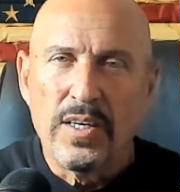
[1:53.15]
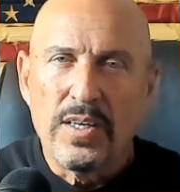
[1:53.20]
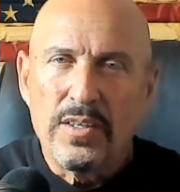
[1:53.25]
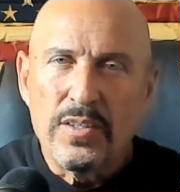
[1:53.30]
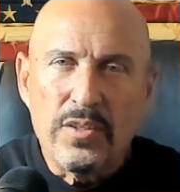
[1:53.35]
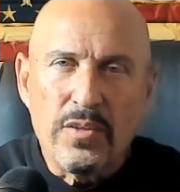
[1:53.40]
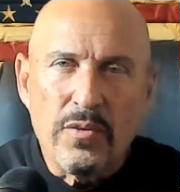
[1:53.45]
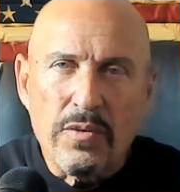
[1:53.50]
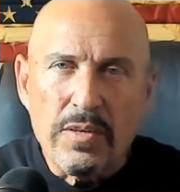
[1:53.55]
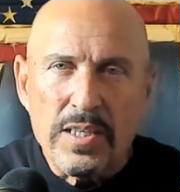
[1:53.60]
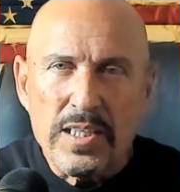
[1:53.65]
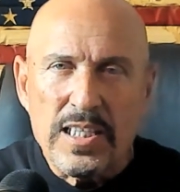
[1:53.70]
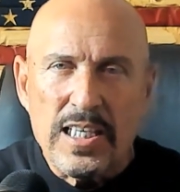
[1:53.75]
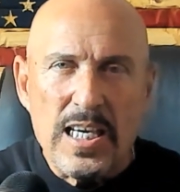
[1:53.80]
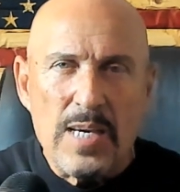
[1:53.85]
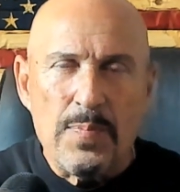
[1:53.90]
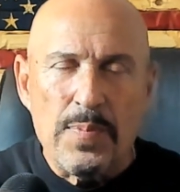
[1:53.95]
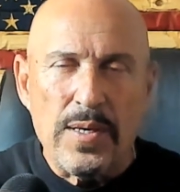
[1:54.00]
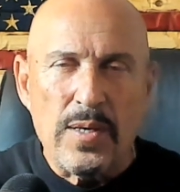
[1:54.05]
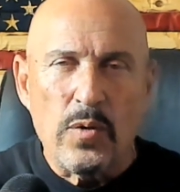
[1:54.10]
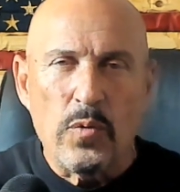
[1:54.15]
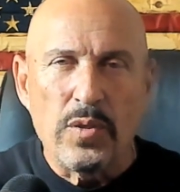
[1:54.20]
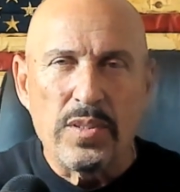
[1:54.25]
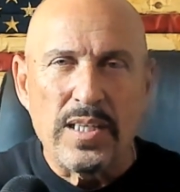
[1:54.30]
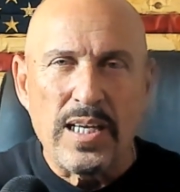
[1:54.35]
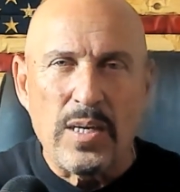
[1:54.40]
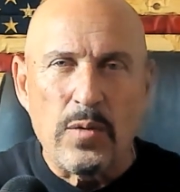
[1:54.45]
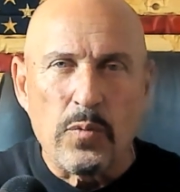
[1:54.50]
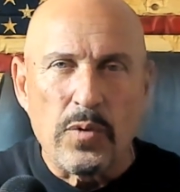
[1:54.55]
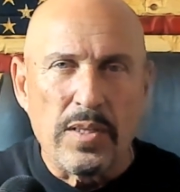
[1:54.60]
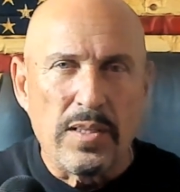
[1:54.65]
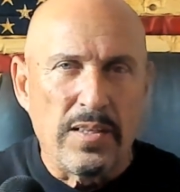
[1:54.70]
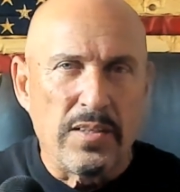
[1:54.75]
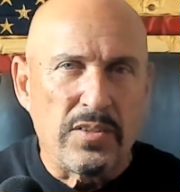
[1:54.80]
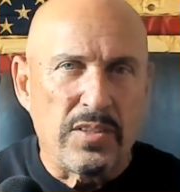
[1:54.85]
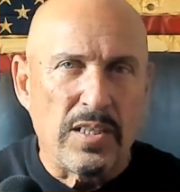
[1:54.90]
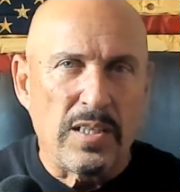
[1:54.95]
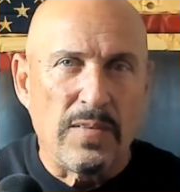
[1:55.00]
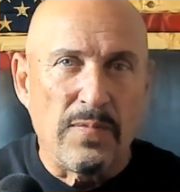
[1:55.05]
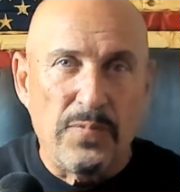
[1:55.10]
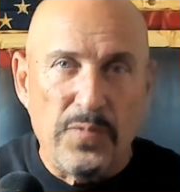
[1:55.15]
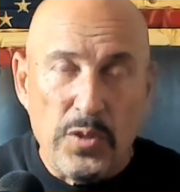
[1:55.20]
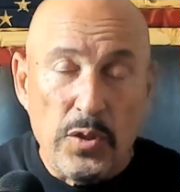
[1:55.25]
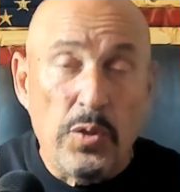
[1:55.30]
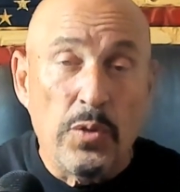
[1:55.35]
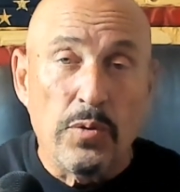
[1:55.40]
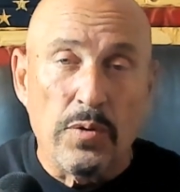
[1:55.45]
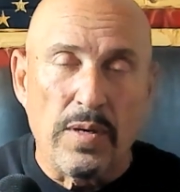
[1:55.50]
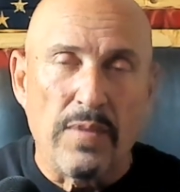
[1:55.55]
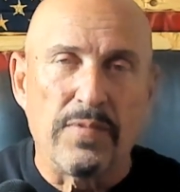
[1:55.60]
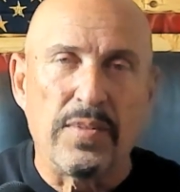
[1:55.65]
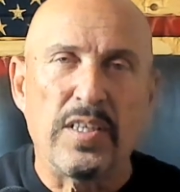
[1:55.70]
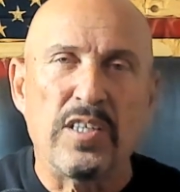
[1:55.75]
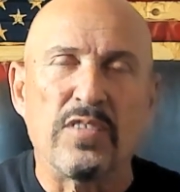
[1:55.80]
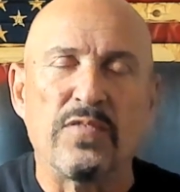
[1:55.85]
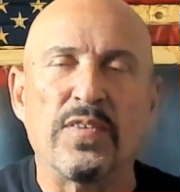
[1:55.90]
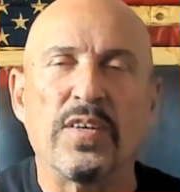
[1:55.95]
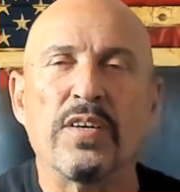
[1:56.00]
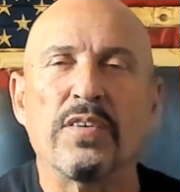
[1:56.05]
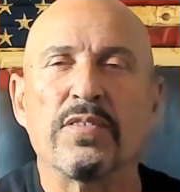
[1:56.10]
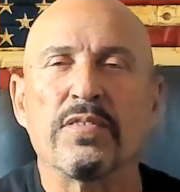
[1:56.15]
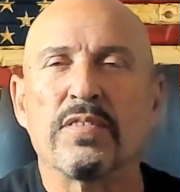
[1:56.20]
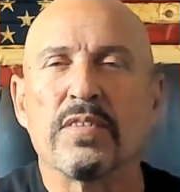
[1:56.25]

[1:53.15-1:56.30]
nor in keeping with a realistic view of these folks.